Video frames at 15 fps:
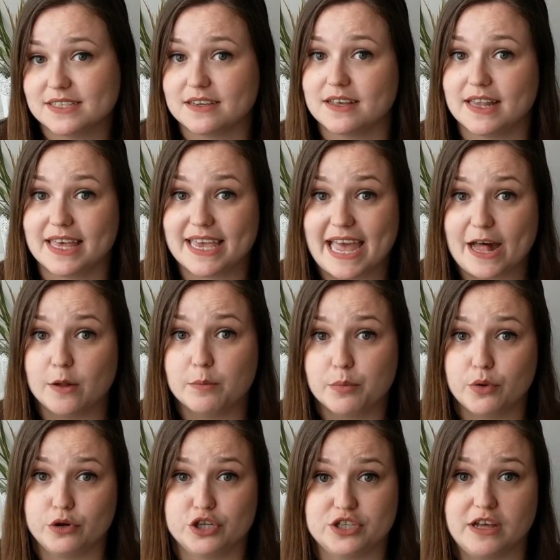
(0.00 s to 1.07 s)
to like help
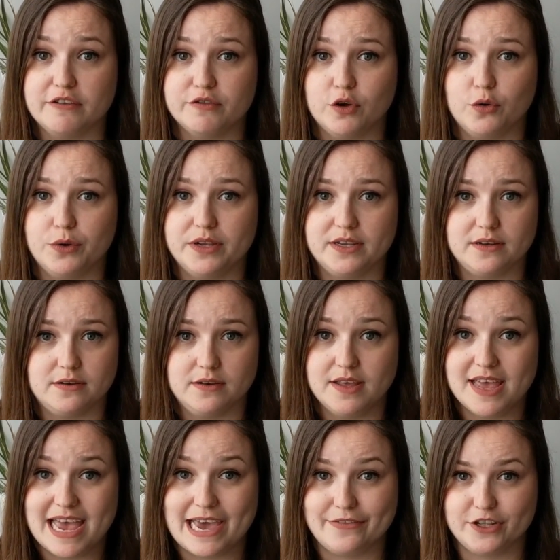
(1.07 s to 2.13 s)
push that forward and
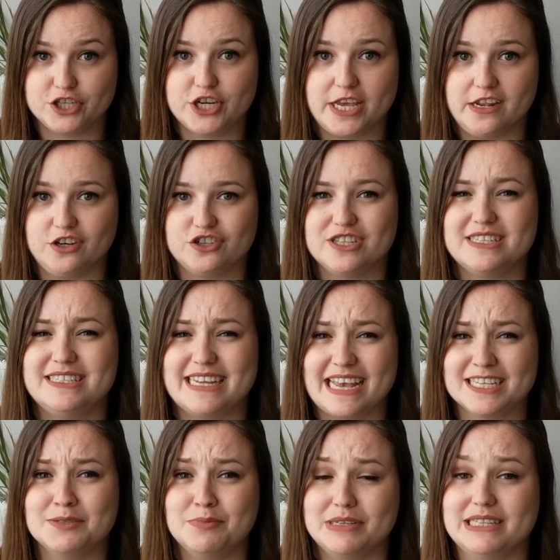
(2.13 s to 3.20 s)
the change that
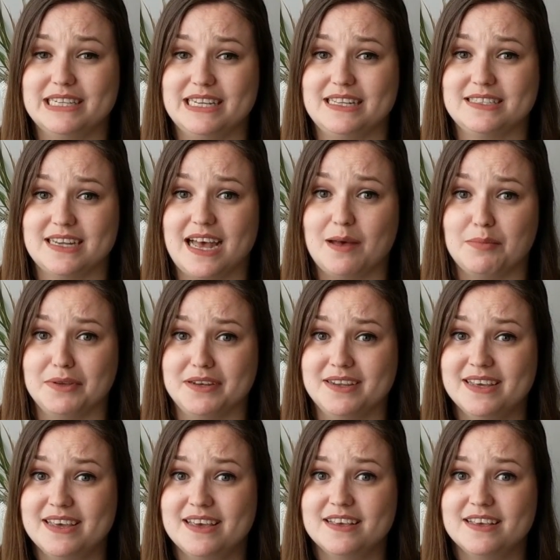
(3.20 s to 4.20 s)
desperately needs to happen,